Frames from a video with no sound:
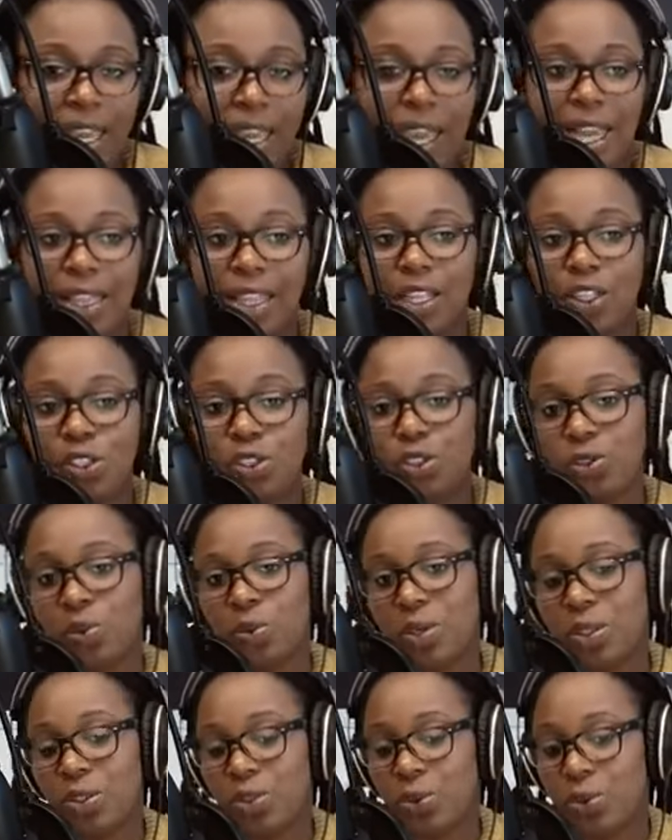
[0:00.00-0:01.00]
and then so
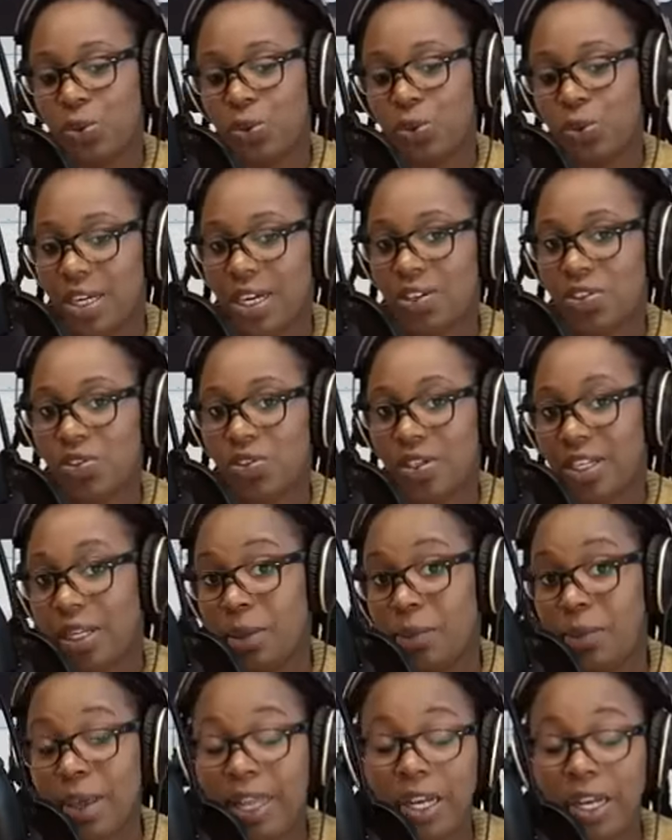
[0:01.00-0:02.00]
and so country,
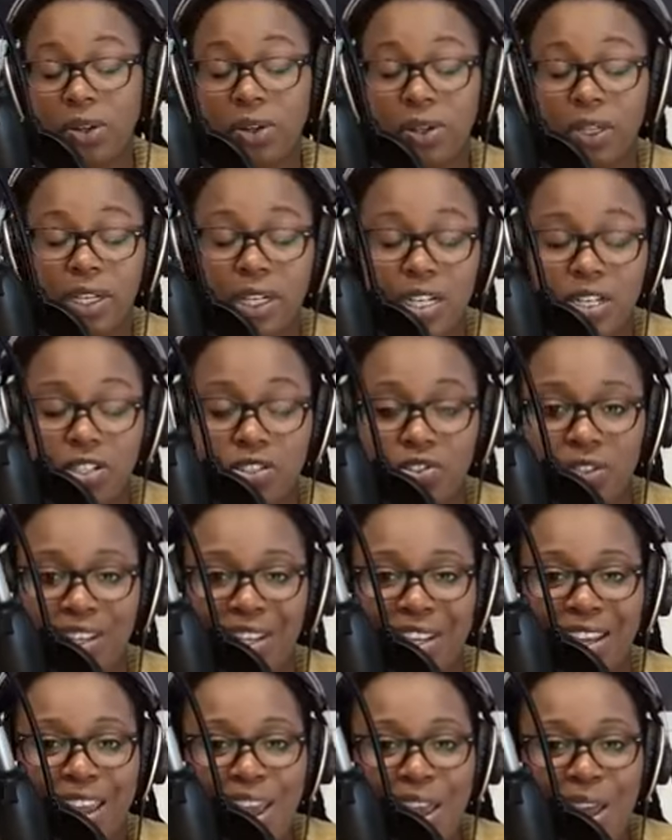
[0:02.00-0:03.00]
depending on the country
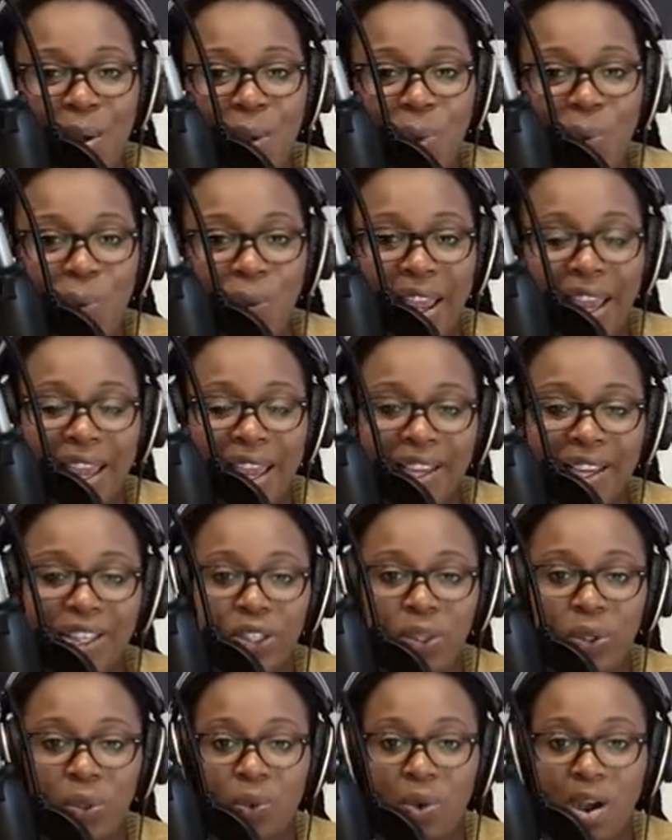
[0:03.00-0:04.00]
where
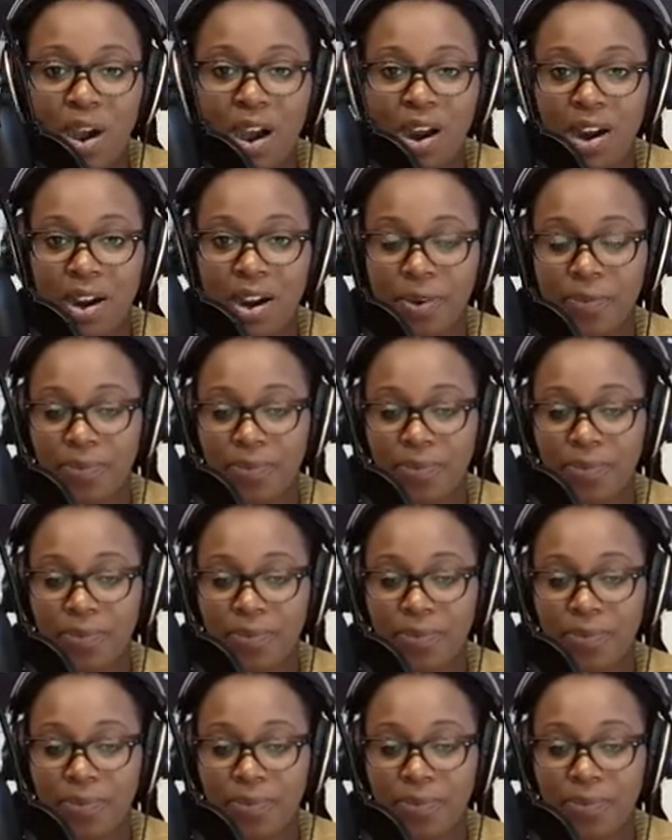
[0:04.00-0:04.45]
you are